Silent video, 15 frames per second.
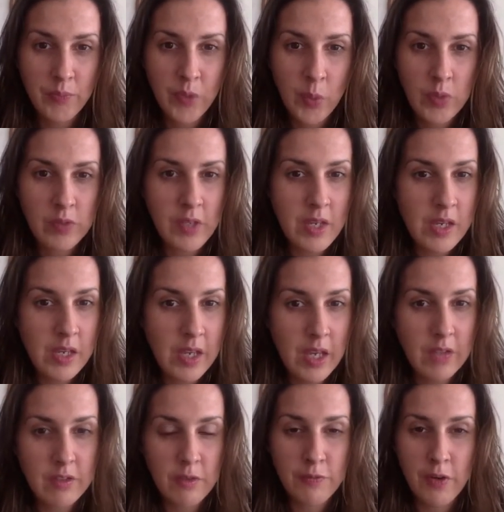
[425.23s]
Was taking
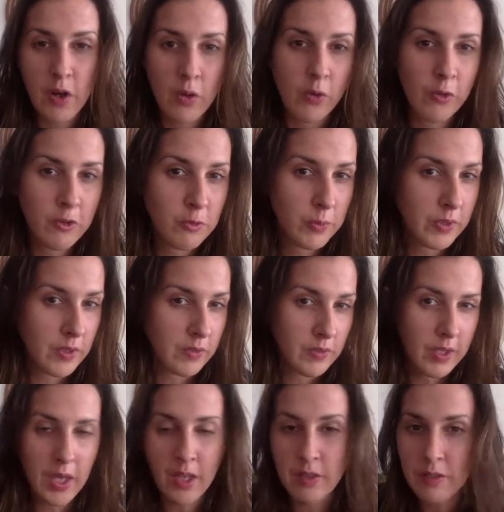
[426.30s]
antifungals because
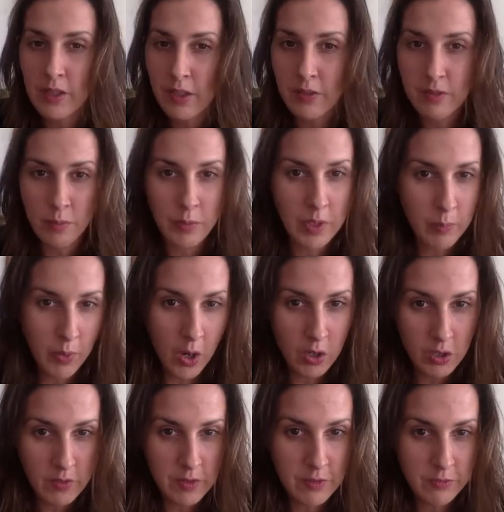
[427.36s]
candida is a big
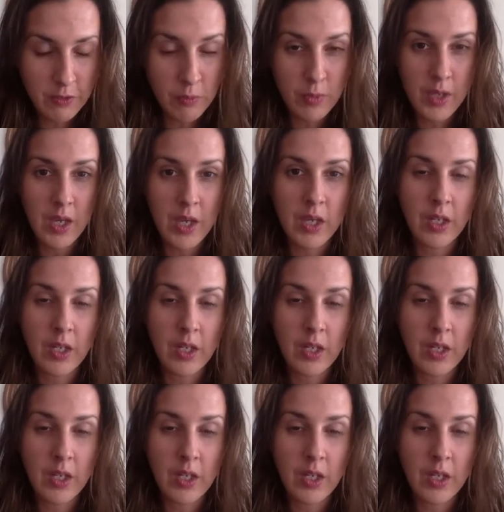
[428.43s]
part of this for me.